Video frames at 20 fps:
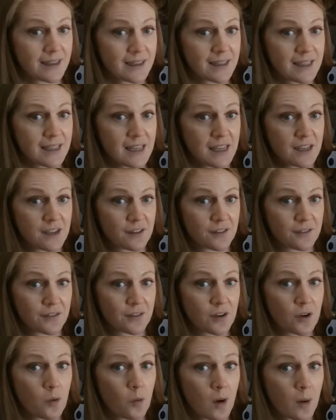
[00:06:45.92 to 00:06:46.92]
give.
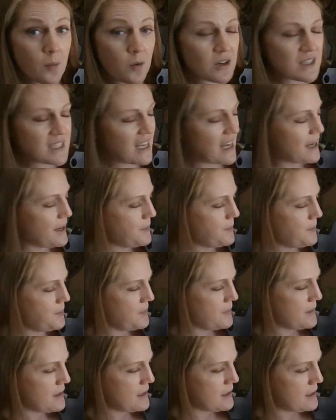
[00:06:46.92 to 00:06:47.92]
One more time.
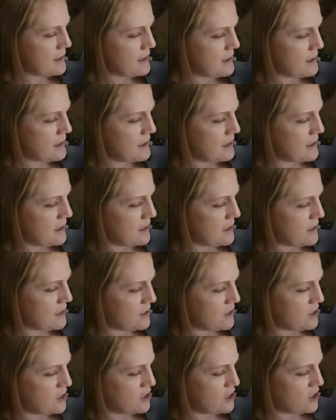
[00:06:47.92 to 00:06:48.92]

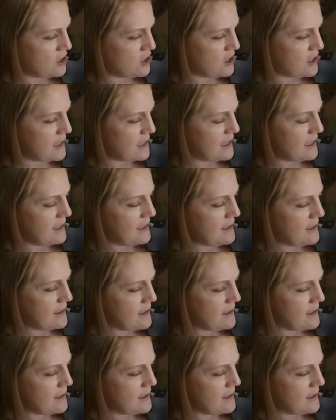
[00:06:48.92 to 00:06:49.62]
G-I-V-E,